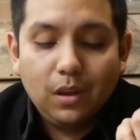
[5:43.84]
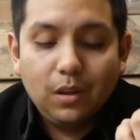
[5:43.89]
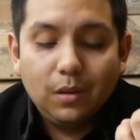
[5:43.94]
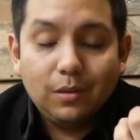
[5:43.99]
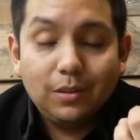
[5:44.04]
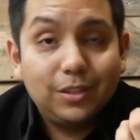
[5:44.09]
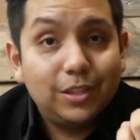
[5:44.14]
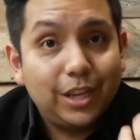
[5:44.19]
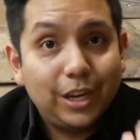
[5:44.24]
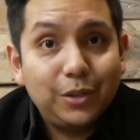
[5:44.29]

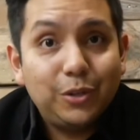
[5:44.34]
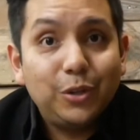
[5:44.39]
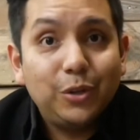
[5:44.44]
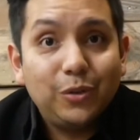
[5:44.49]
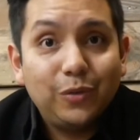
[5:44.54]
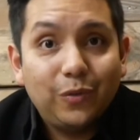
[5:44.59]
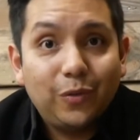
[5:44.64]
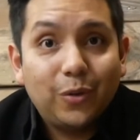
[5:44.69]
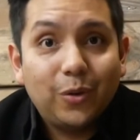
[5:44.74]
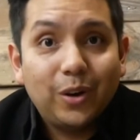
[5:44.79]
Stay
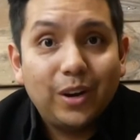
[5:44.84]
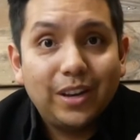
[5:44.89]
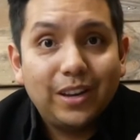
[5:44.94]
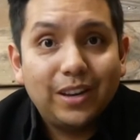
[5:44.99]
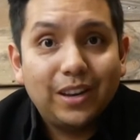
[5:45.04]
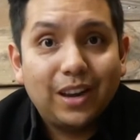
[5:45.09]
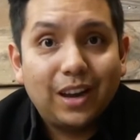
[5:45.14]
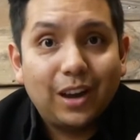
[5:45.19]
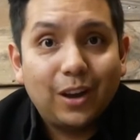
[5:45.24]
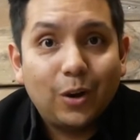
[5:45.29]
tuned for it.
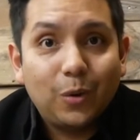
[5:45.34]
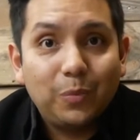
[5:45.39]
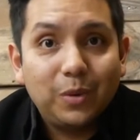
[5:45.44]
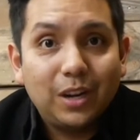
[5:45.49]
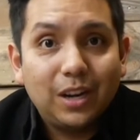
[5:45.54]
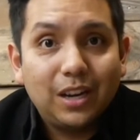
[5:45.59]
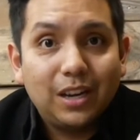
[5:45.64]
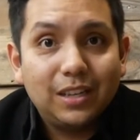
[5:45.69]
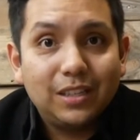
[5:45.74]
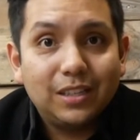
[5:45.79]
I hope you
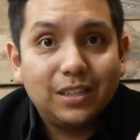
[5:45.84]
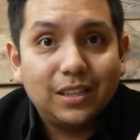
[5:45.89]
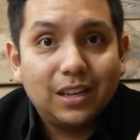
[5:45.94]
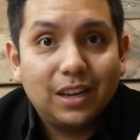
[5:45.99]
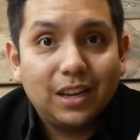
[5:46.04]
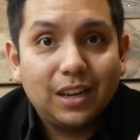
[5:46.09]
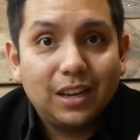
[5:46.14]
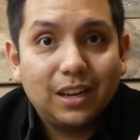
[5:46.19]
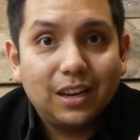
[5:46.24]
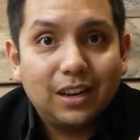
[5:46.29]
guys
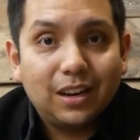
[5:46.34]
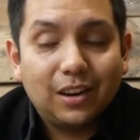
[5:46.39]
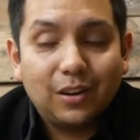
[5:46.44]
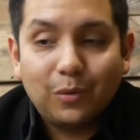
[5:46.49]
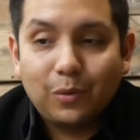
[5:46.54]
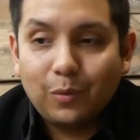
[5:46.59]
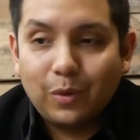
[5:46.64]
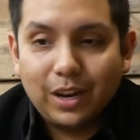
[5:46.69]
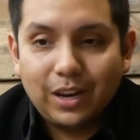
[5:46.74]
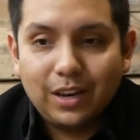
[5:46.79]
are
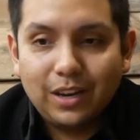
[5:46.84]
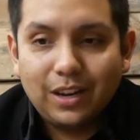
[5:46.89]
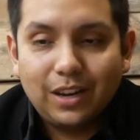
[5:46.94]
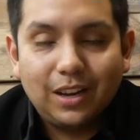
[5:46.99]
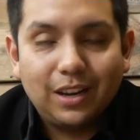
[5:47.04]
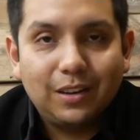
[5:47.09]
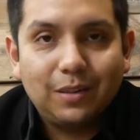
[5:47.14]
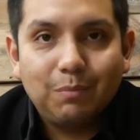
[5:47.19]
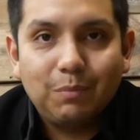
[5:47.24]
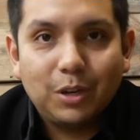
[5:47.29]
ready
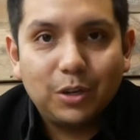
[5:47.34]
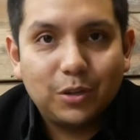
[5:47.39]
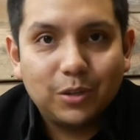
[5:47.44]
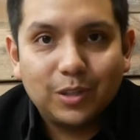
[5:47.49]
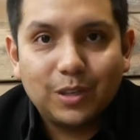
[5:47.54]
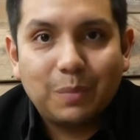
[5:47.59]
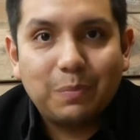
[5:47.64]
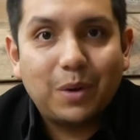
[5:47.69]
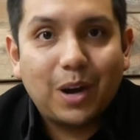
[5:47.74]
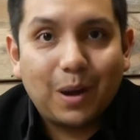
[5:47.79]
to munch on
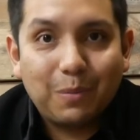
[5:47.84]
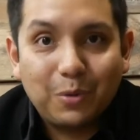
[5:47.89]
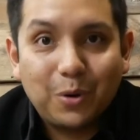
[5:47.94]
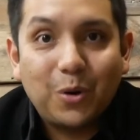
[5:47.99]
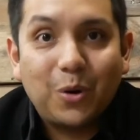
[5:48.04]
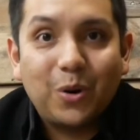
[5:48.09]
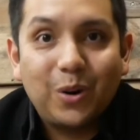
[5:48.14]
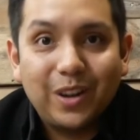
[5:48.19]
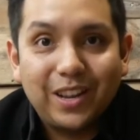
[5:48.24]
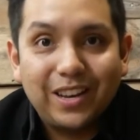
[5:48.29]
some
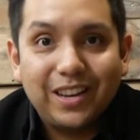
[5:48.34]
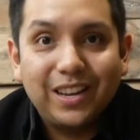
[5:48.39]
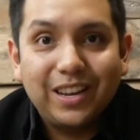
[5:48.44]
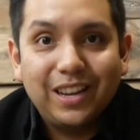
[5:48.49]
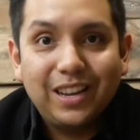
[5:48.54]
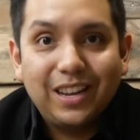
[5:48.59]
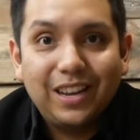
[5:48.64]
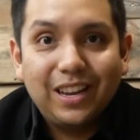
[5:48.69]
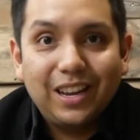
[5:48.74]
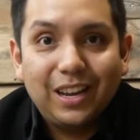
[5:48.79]
popcorn and
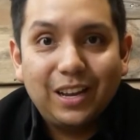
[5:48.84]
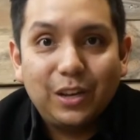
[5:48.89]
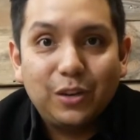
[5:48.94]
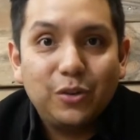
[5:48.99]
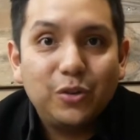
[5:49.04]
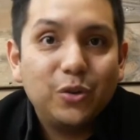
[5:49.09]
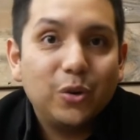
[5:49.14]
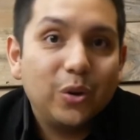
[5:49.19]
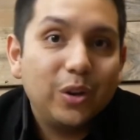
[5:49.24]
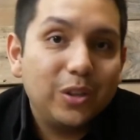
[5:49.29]

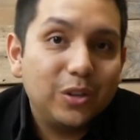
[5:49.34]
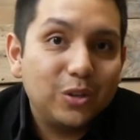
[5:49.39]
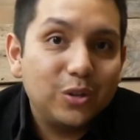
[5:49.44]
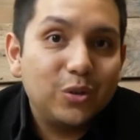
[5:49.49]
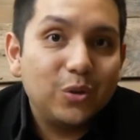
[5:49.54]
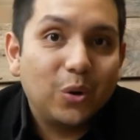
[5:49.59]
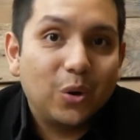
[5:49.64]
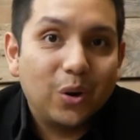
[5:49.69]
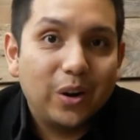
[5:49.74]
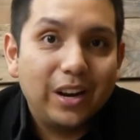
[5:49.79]
enjoy the
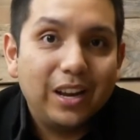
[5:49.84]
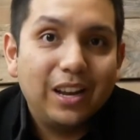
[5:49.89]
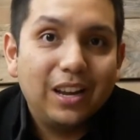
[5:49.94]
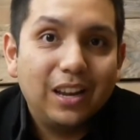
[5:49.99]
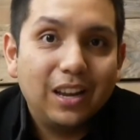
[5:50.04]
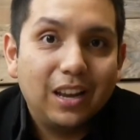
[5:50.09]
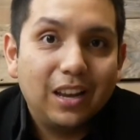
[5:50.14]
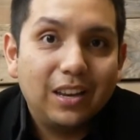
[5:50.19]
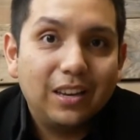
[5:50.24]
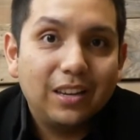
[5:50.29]
story,
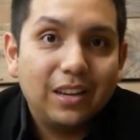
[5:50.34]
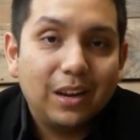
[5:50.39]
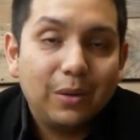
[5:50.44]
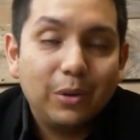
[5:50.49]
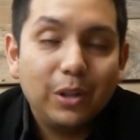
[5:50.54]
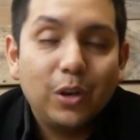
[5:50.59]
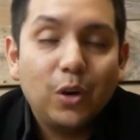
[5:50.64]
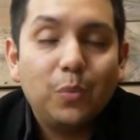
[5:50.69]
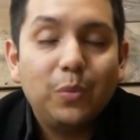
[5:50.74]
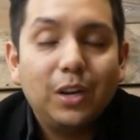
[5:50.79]
and I
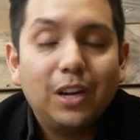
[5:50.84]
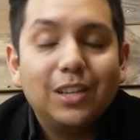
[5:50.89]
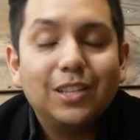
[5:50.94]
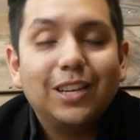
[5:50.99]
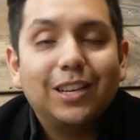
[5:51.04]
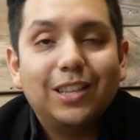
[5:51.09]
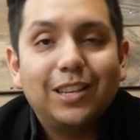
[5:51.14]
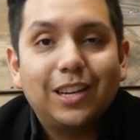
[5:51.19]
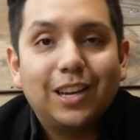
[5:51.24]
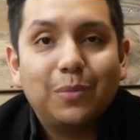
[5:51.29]
really hope you guys
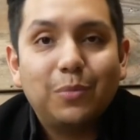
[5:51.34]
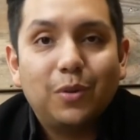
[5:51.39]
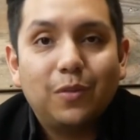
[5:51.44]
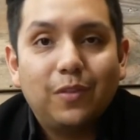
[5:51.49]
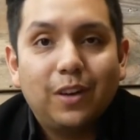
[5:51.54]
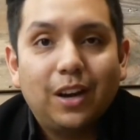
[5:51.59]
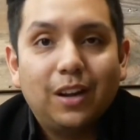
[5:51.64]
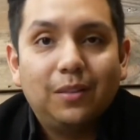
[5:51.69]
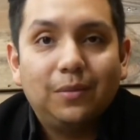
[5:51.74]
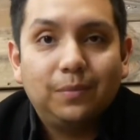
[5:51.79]
like the deck
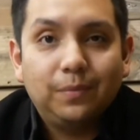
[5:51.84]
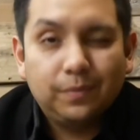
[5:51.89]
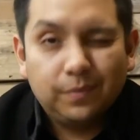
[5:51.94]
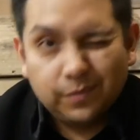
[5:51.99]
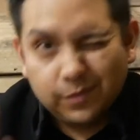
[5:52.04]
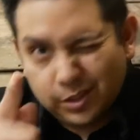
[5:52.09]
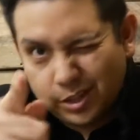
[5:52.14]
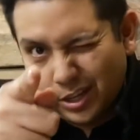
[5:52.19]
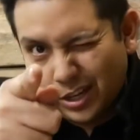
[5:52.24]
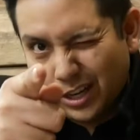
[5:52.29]
profile.
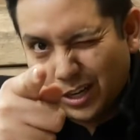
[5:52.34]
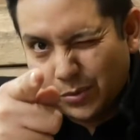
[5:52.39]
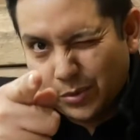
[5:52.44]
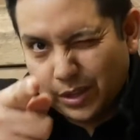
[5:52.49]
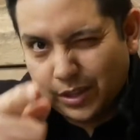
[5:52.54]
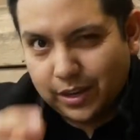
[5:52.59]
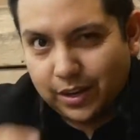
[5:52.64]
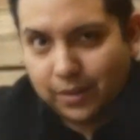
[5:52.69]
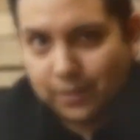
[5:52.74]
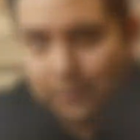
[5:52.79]
See you guys right there.